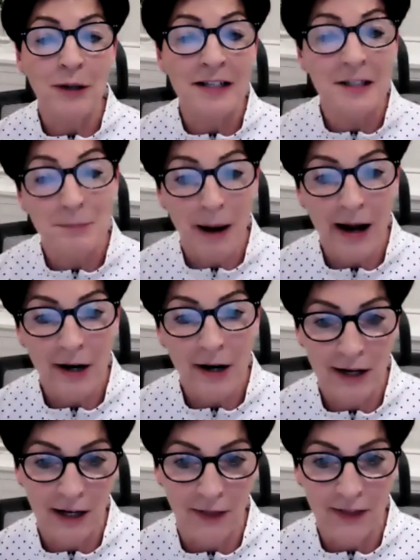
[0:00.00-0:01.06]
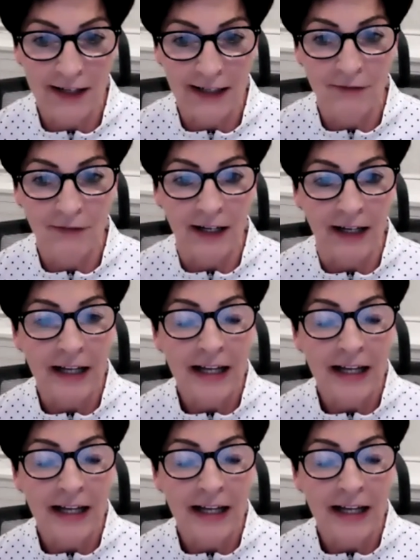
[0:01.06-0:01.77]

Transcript: inspire healthy living